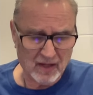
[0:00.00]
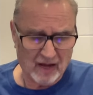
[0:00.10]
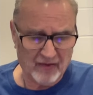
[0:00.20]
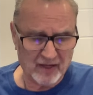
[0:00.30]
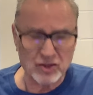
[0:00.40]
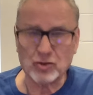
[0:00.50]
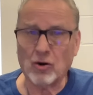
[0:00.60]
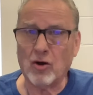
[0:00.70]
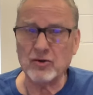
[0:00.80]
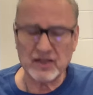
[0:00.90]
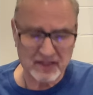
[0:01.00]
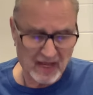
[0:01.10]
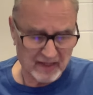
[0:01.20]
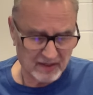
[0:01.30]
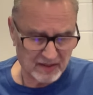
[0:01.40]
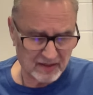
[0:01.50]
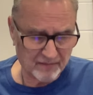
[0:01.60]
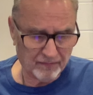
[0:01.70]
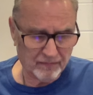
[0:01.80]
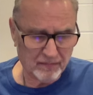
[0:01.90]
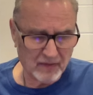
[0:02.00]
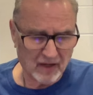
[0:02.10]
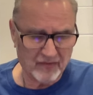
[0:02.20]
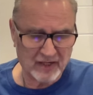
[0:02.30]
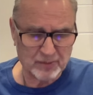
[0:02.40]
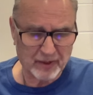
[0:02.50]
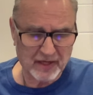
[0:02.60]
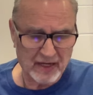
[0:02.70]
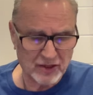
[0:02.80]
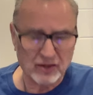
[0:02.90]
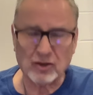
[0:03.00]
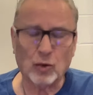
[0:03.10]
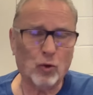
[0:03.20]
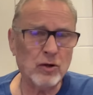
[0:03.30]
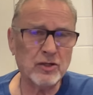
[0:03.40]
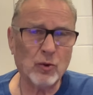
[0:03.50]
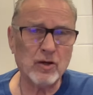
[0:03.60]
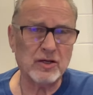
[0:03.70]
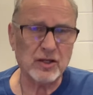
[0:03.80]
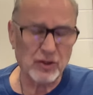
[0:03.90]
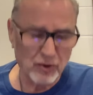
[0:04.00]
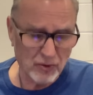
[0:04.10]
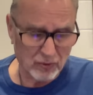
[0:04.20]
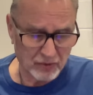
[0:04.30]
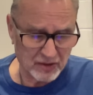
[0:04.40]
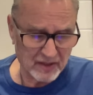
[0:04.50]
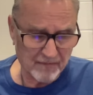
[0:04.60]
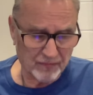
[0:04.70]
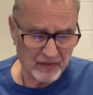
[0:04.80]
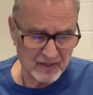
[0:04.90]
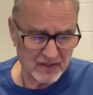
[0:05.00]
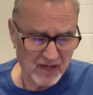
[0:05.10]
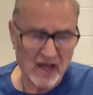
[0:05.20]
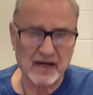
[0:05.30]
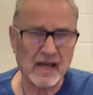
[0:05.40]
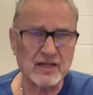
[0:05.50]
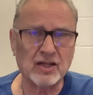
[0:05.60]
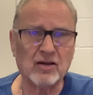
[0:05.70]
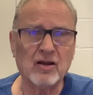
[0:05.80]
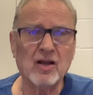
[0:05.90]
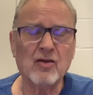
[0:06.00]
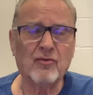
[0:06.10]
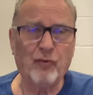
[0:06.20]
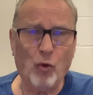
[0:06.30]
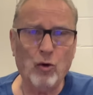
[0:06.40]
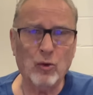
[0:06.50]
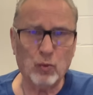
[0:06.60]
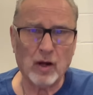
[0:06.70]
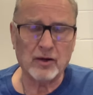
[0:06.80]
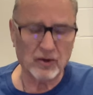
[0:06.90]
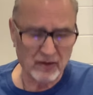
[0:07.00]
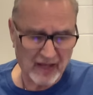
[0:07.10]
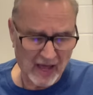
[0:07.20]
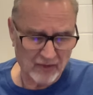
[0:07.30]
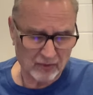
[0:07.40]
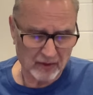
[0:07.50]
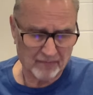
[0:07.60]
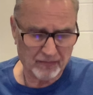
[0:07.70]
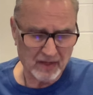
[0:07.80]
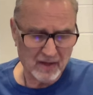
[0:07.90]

I've had a strong sense of expectation that the Lord is going to use this night as a forerunner gathering